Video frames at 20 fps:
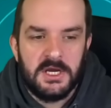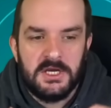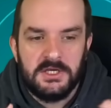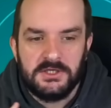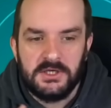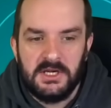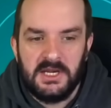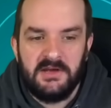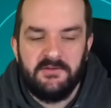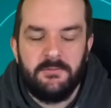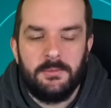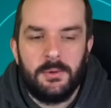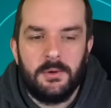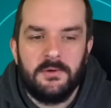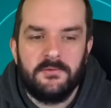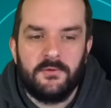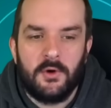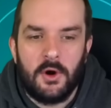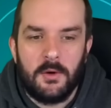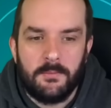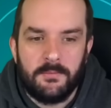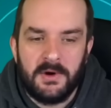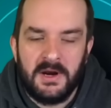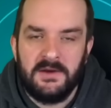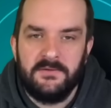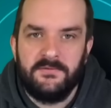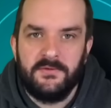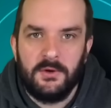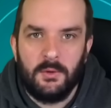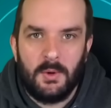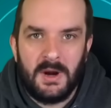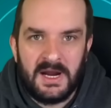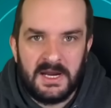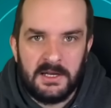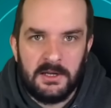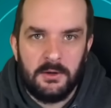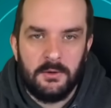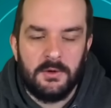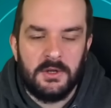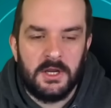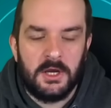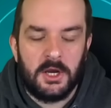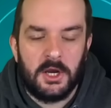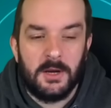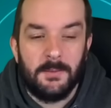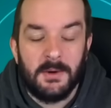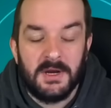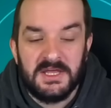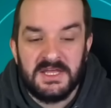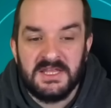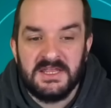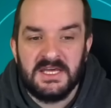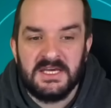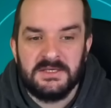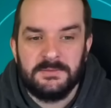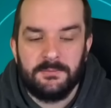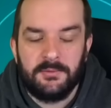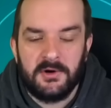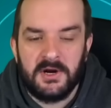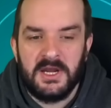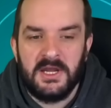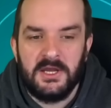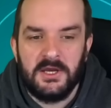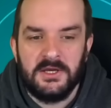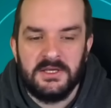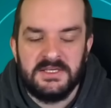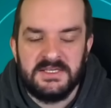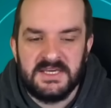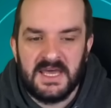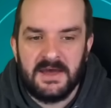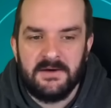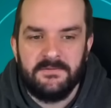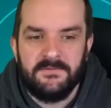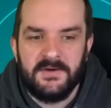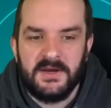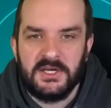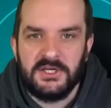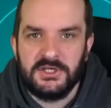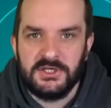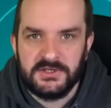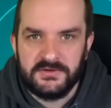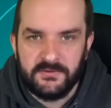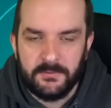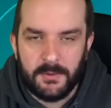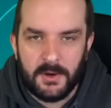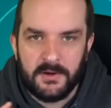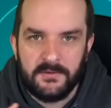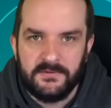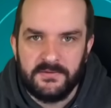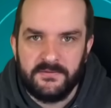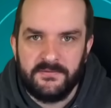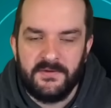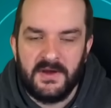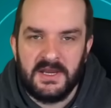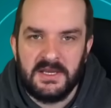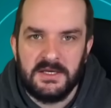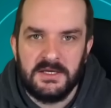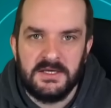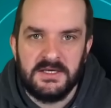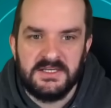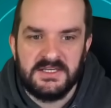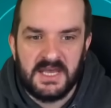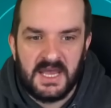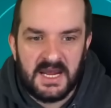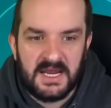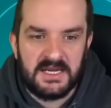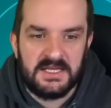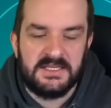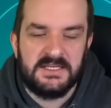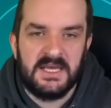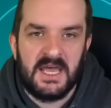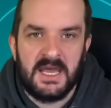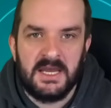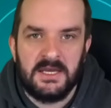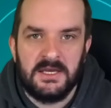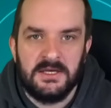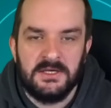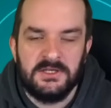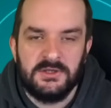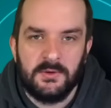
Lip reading: So Liverpool have got Brentford away and Luton at home. I think that's a pretty good set of fixtures for both defenders and attackers.